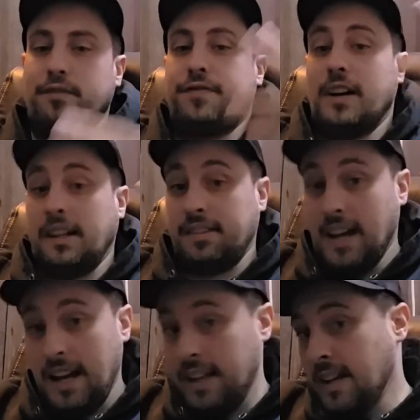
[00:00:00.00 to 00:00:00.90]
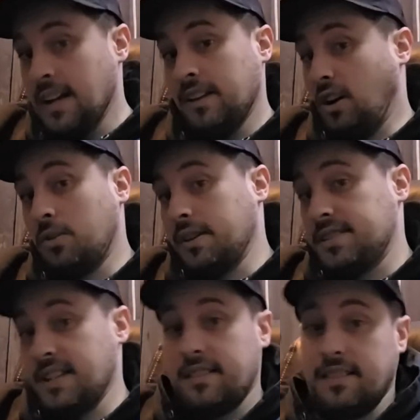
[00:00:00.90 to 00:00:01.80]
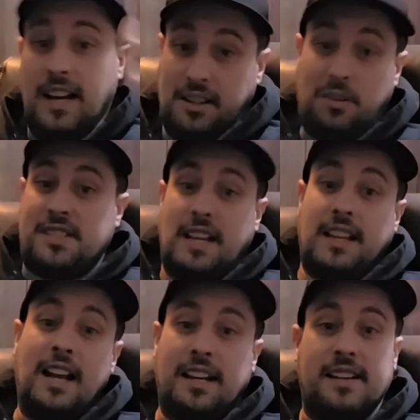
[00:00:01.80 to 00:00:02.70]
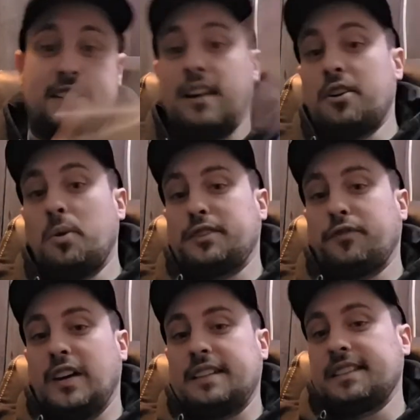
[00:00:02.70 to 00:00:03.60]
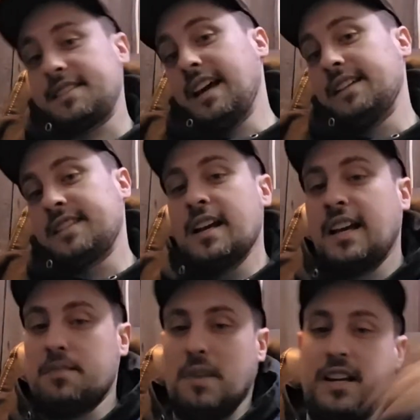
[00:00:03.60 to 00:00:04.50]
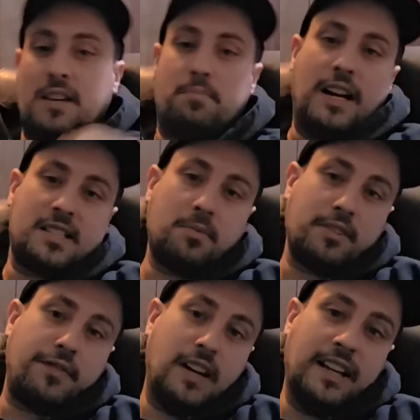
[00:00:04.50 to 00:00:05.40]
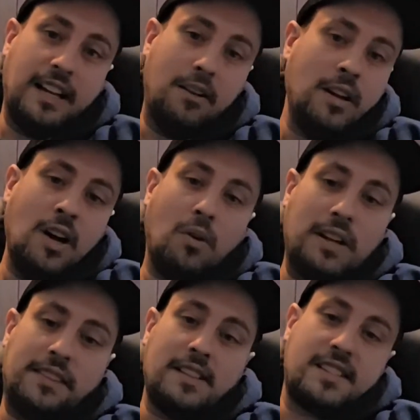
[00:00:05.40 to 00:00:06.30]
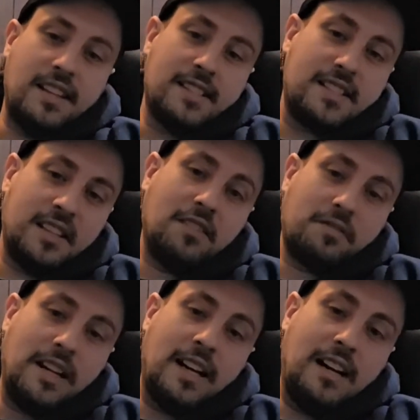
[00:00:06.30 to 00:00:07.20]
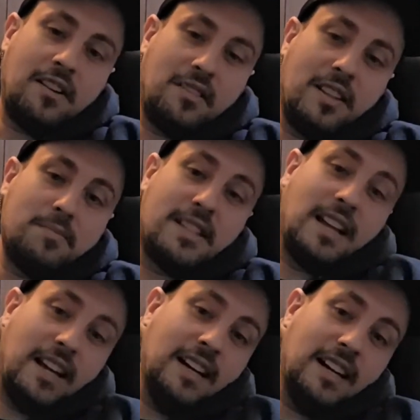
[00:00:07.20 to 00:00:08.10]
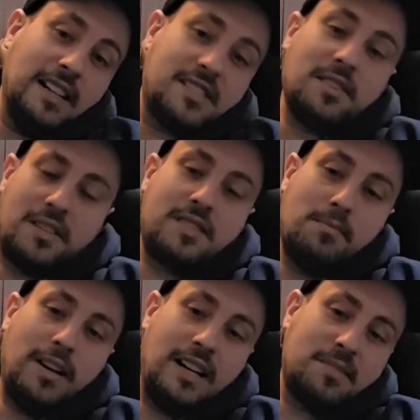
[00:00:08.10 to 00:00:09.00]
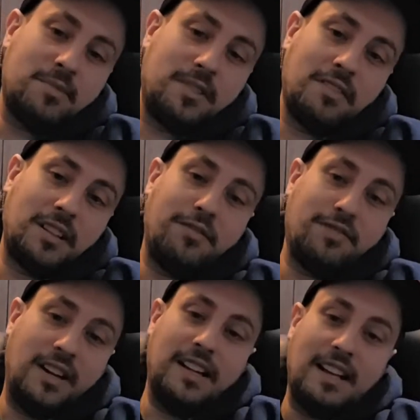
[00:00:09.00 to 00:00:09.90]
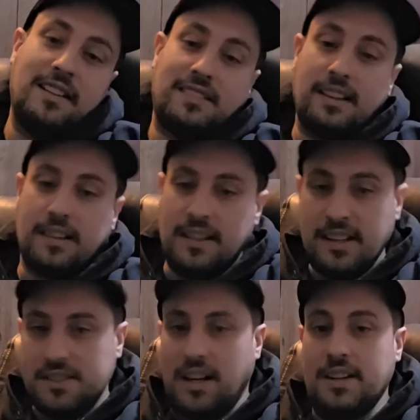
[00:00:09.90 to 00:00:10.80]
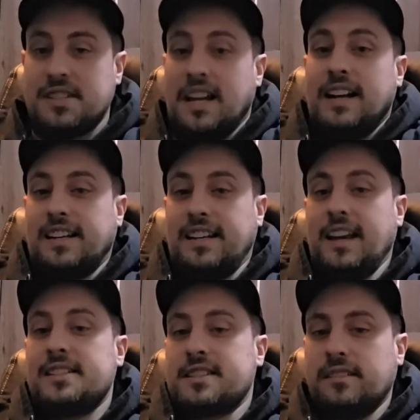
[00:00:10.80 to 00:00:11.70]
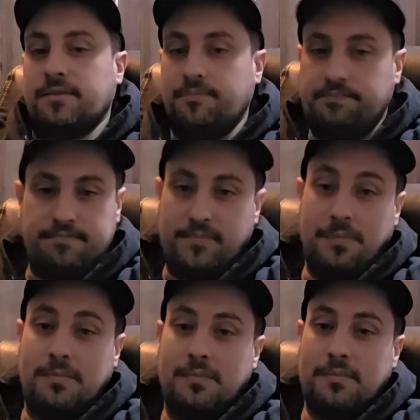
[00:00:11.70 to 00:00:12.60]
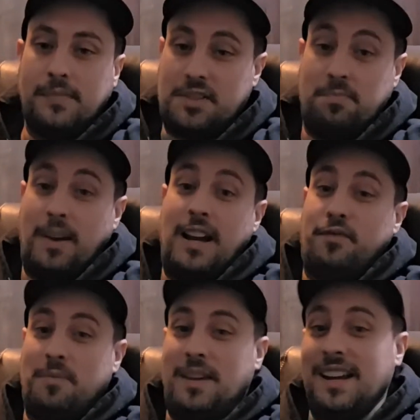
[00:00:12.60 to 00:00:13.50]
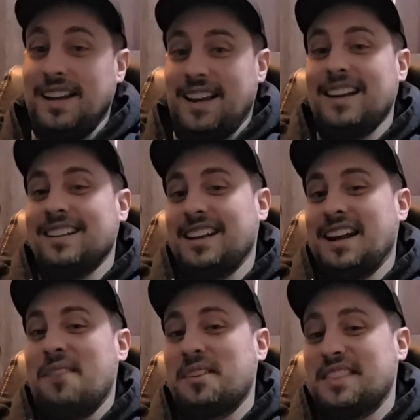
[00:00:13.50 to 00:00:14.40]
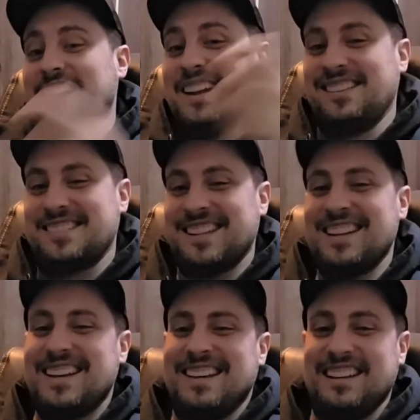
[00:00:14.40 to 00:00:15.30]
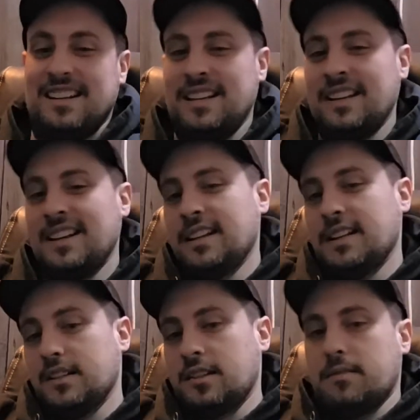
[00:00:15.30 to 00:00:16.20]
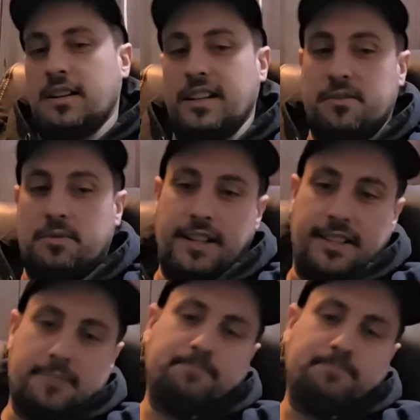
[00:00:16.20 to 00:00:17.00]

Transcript: Fuck that. Don't consent to that. Don't consent to any of this. I don't know what the fuck this is. And they make it impossible to find out what this is because they'll rig algorithms and AI, so it's impossible to really find anything. So I'm just kind of guessing, which is bad for me, it, and everything else. But it is what it is.